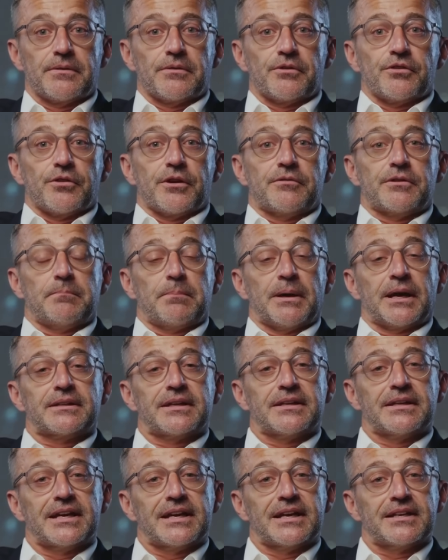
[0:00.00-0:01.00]
driven by
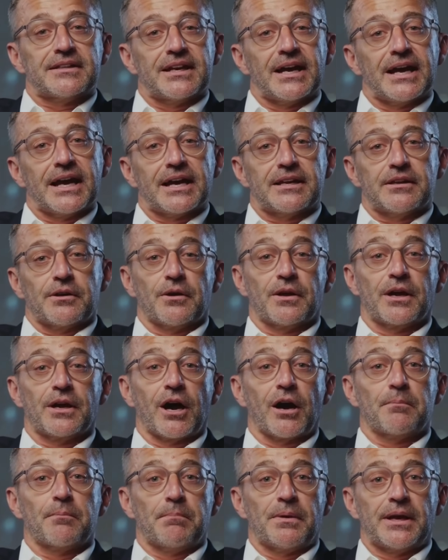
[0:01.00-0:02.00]
the need to handle
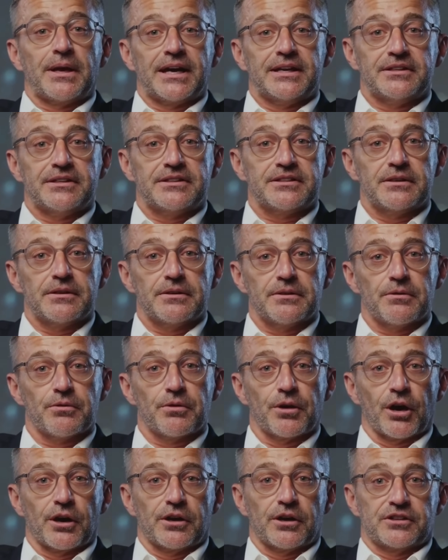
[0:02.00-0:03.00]
complex,
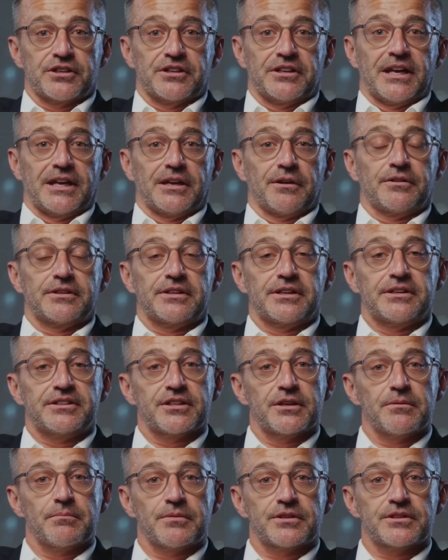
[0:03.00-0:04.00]
large-scale
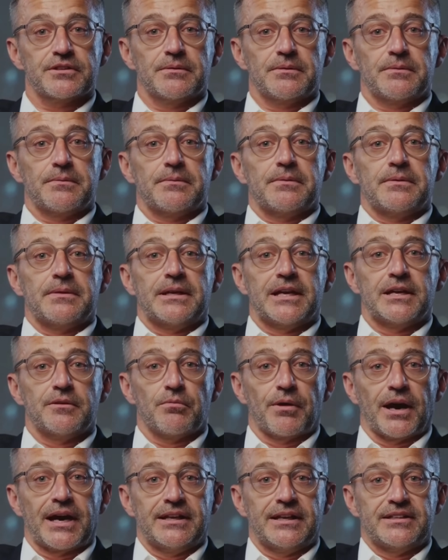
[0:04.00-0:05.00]
systems. It
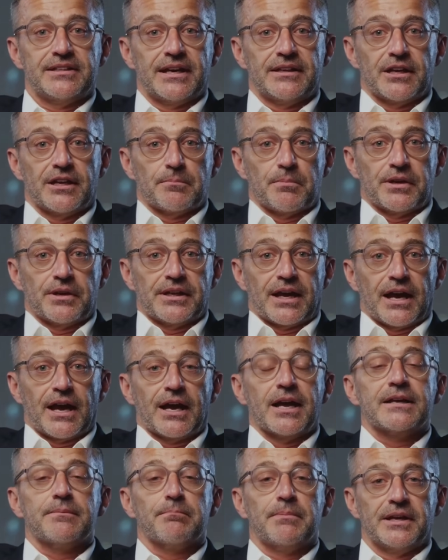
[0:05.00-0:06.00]
ranks at number
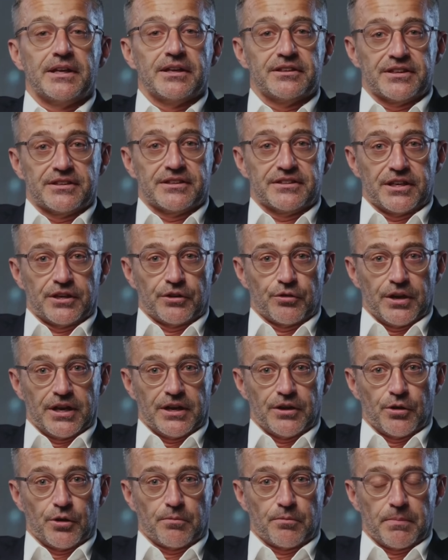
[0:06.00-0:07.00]
9 because it's a
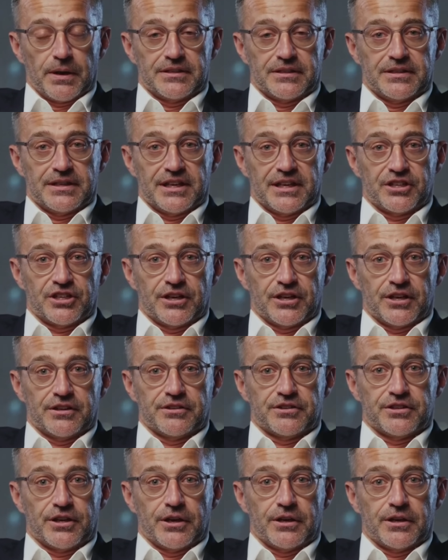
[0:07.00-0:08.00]
critical but niche
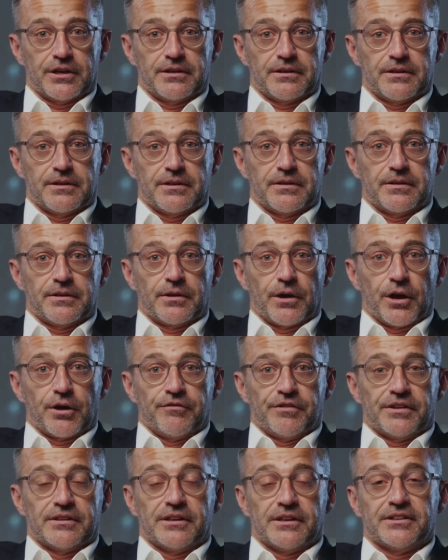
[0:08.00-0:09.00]
concern,
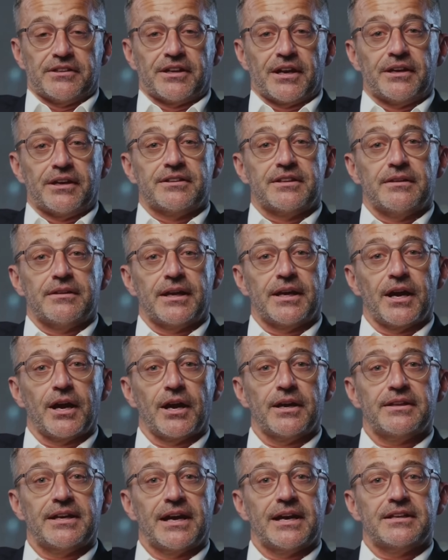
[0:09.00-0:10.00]
often discussed in the
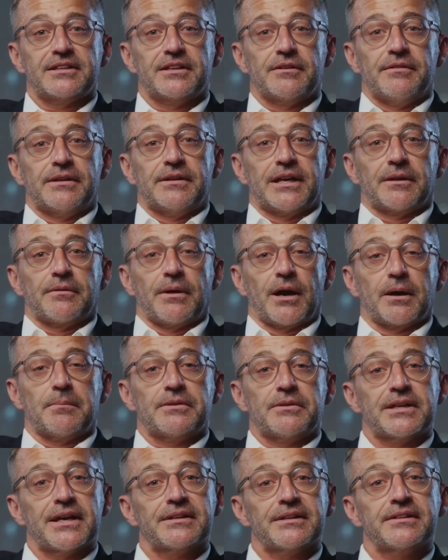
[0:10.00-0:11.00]
context of
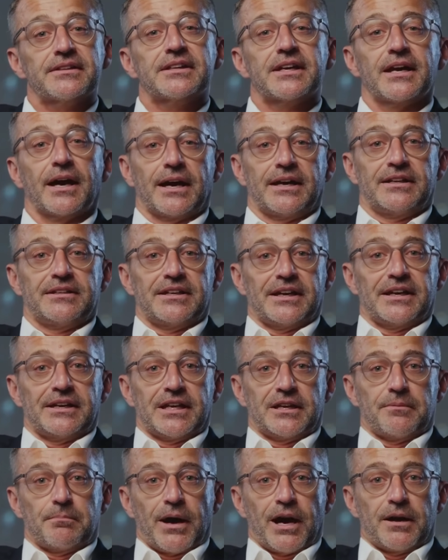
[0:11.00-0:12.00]
DevOps and
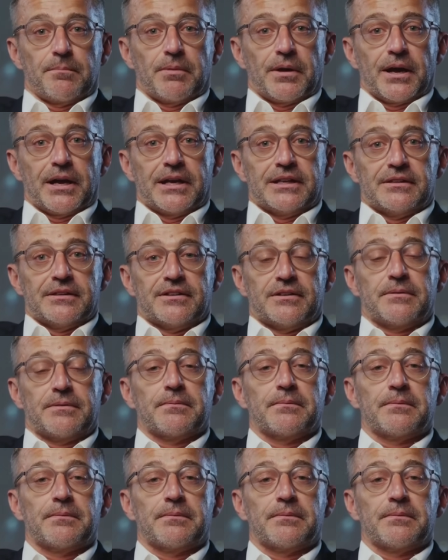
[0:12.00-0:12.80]
CI/CD pipelines.